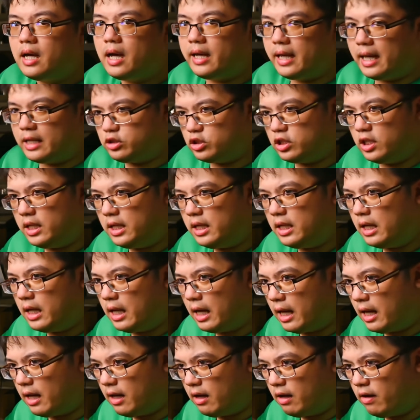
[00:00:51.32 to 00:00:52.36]
I actually
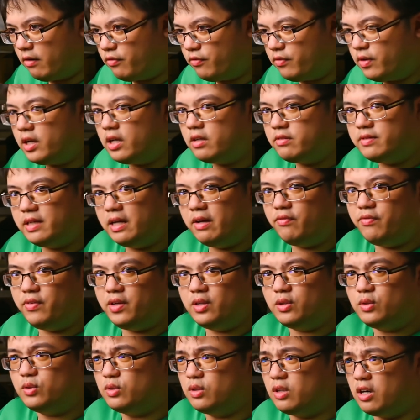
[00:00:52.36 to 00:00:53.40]
have a
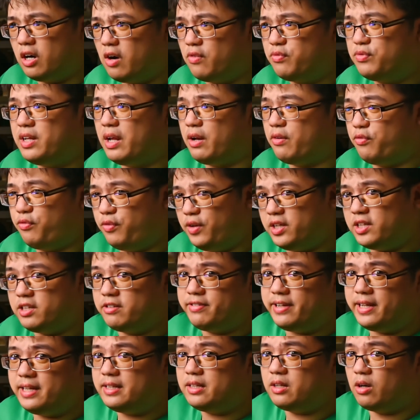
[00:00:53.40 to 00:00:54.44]
review of that
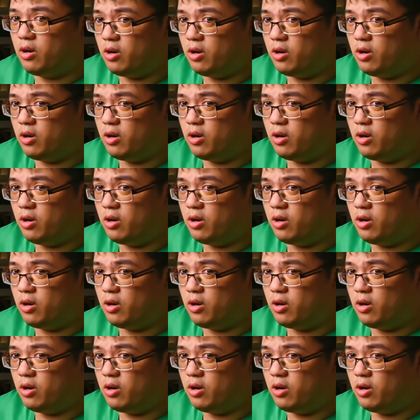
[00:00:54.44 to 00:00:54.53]
figurine